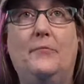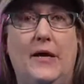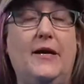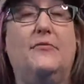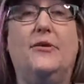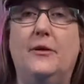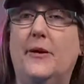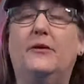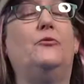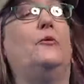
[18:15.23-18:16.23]
again, think
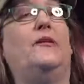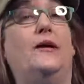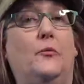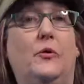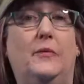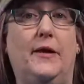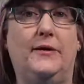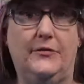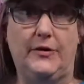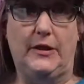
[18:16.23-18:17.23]
about it this way, right? I work with a lot
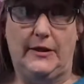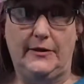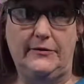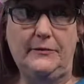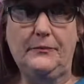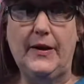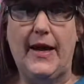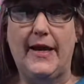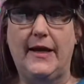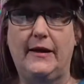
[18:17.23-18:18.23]
of different clients.
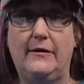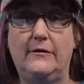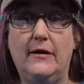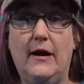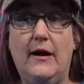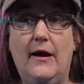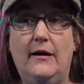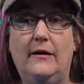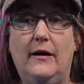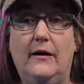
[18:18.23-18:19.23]
And
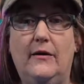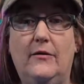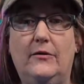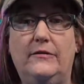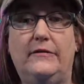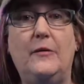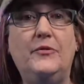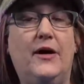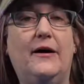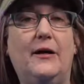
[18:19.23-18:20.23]

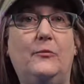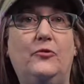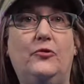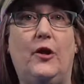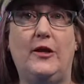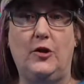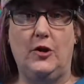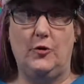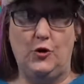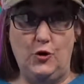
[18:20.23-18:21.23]
sometimes,
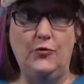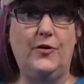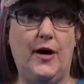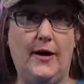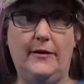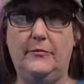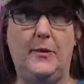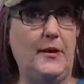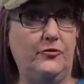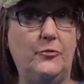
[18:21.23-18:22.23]
you've got,
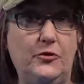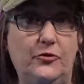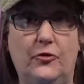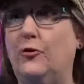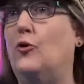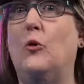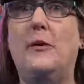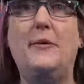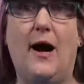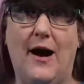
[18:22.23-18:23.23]
maybe as the business owner, or
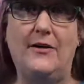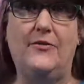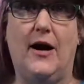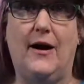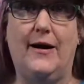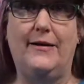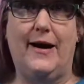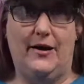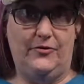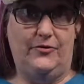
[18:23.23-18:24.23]
maybe I've got
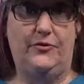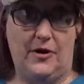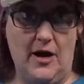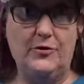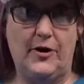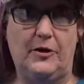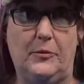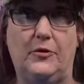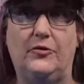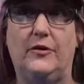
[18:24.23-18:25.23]
as the contract
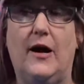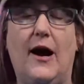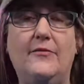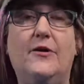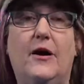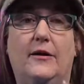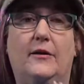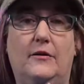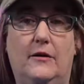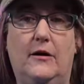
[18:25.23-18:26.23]
person, I've got
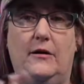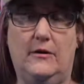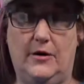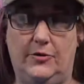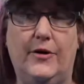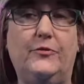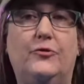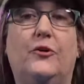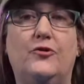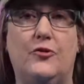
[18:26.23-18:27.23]
a directory
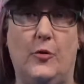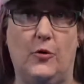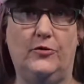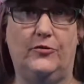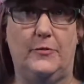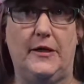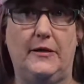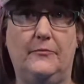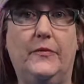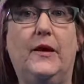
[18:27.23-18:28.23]
structure that works for me.